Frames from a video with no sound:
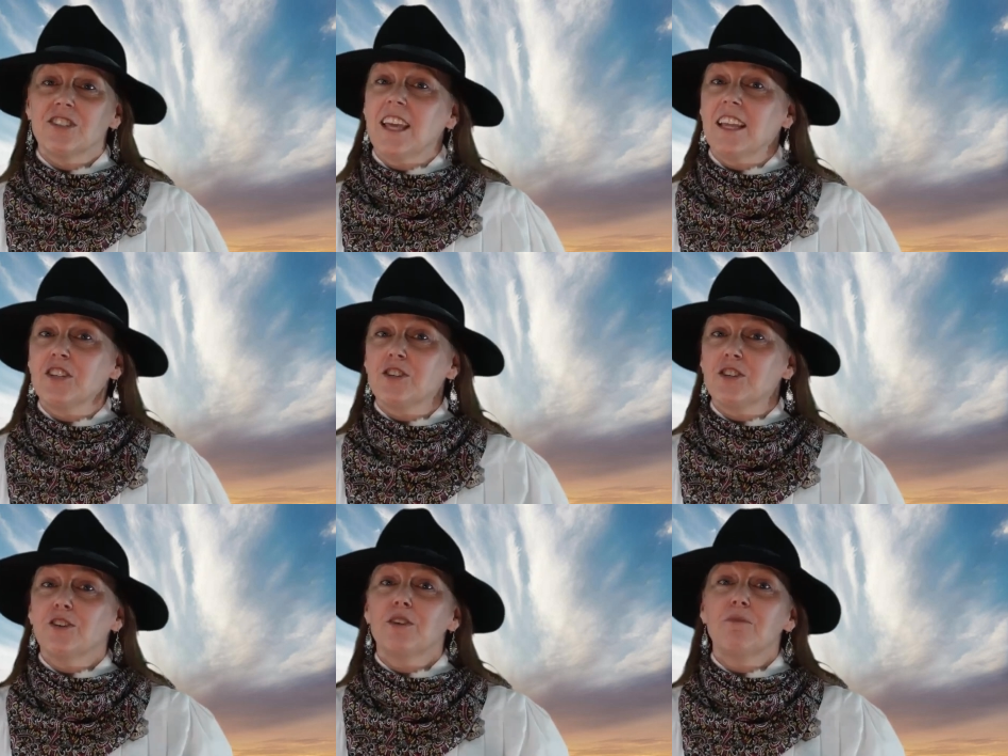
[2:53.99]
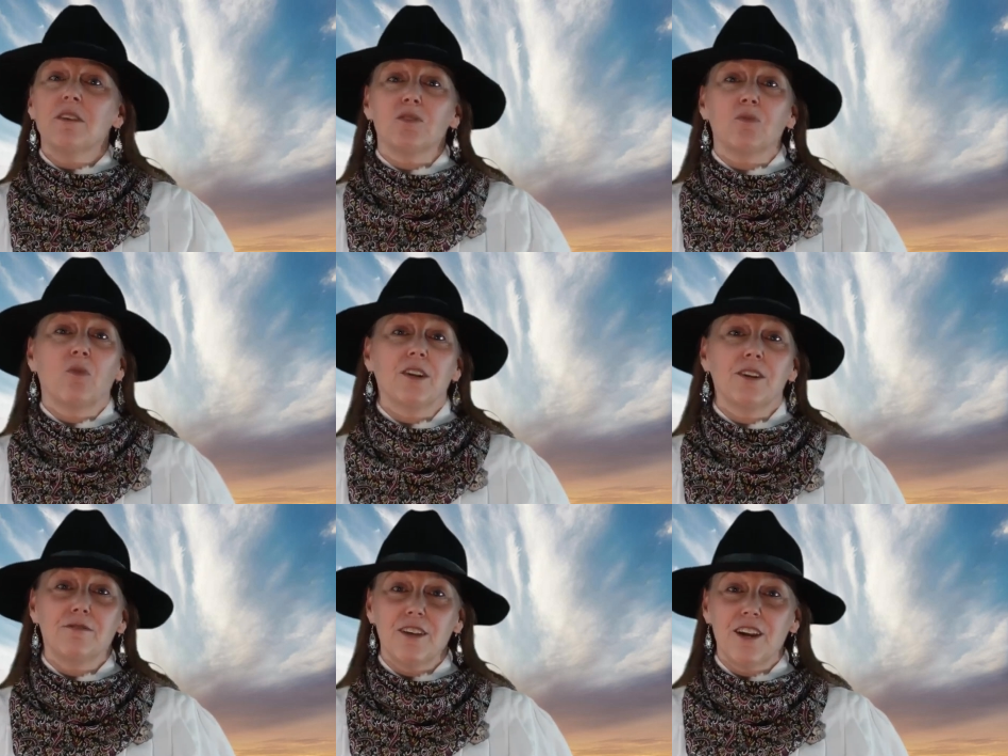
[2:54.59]
they took him as
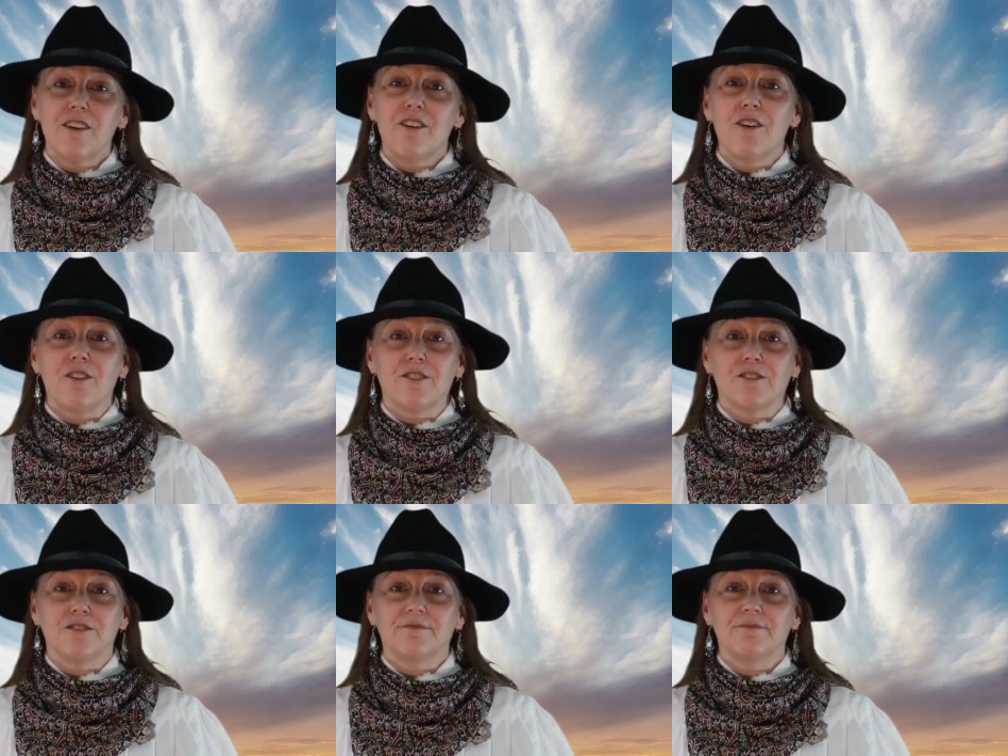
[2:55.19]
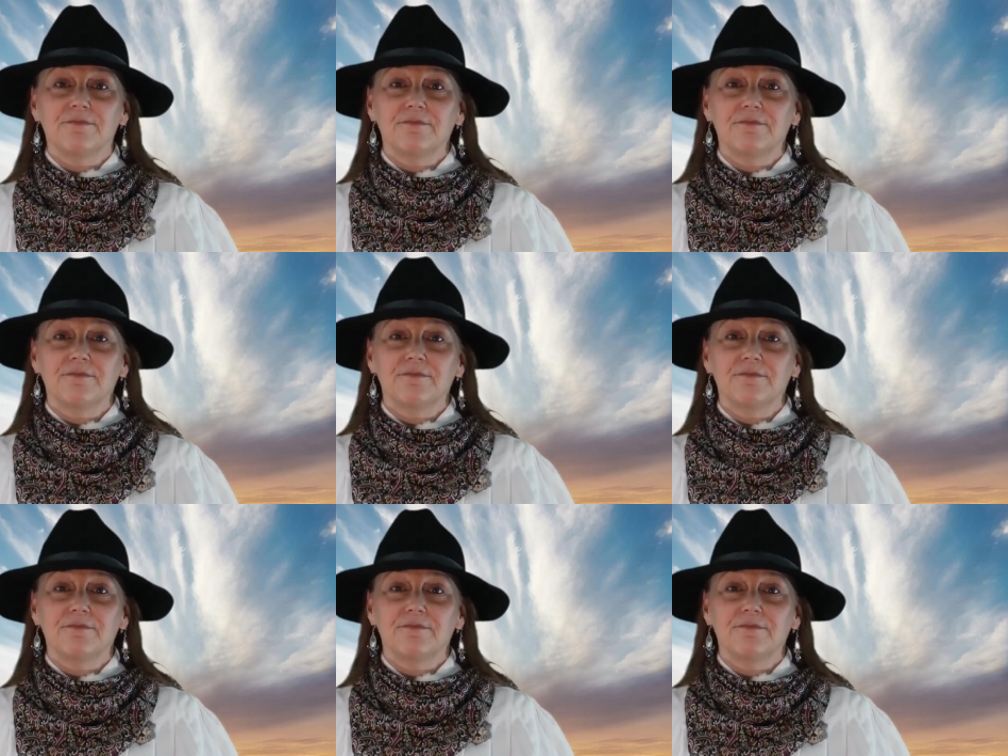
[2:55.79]
one of their own.